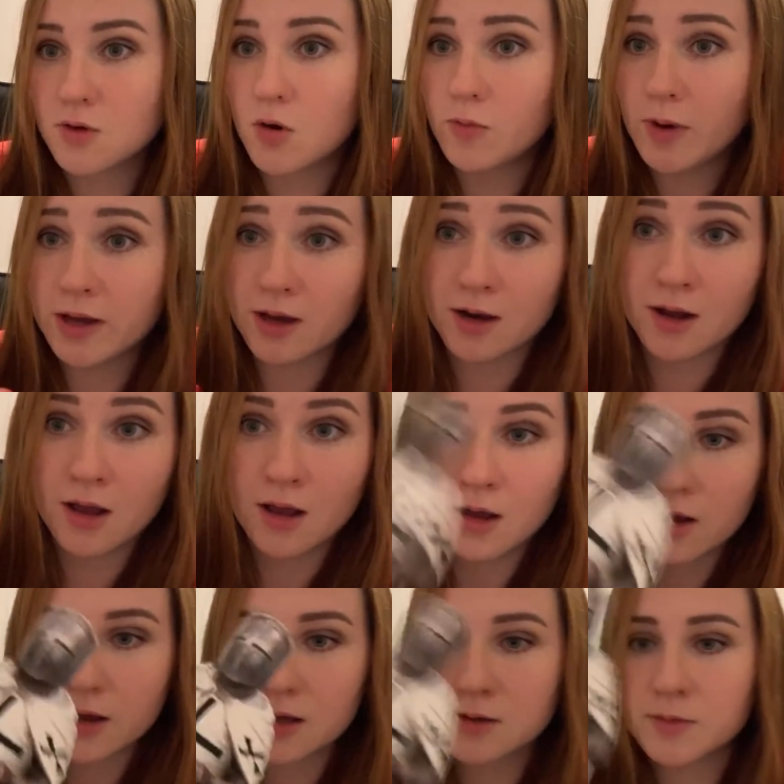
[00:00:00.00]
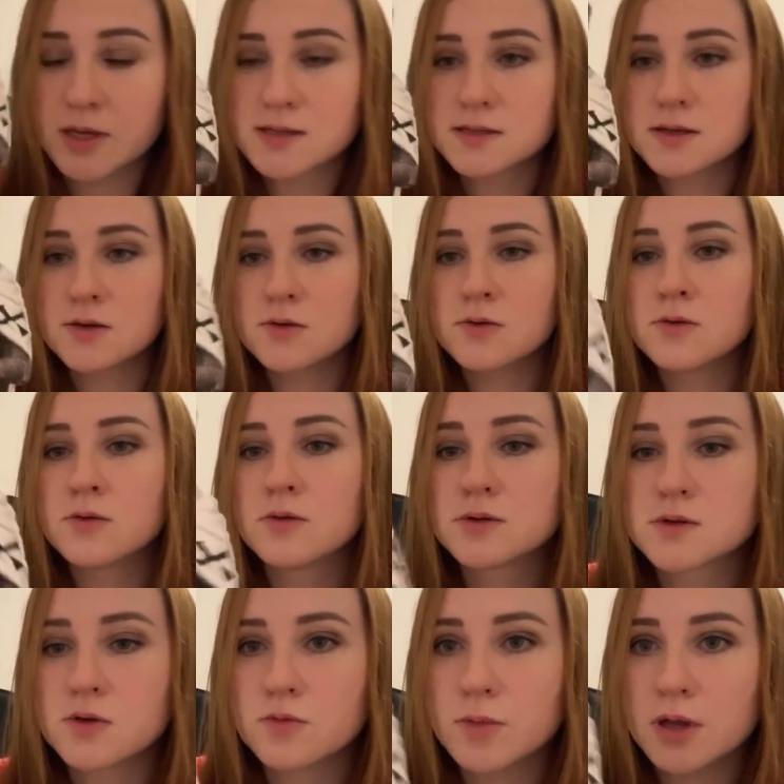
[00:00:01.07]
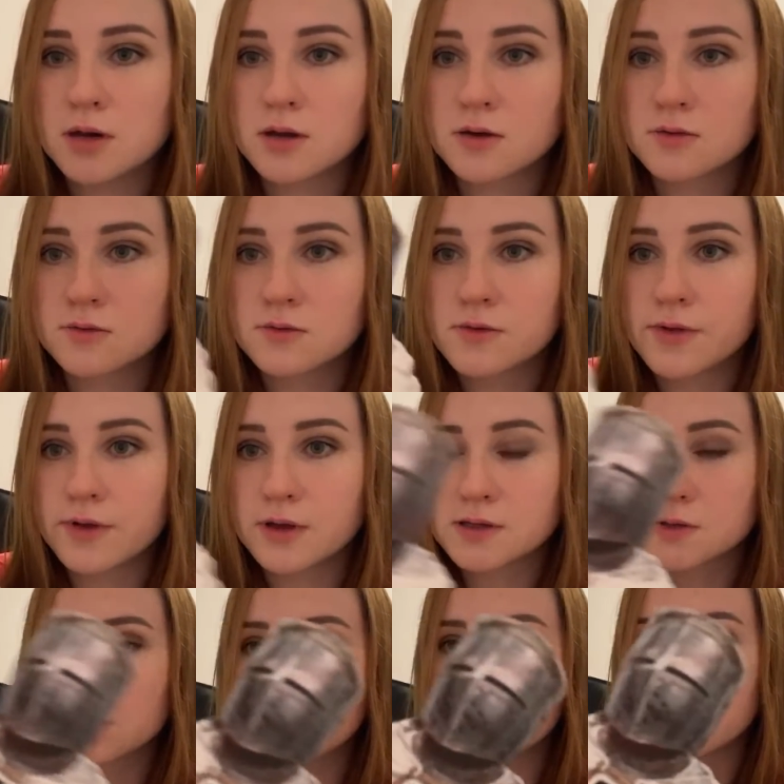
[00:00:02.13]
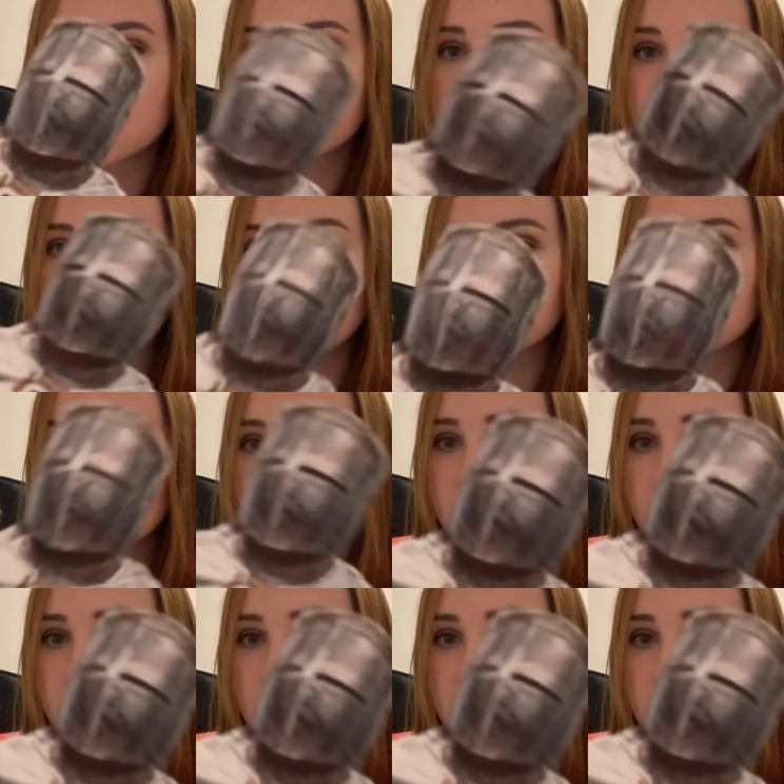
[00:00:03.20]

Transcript: Oh my god, I can make so many cool things with these guys.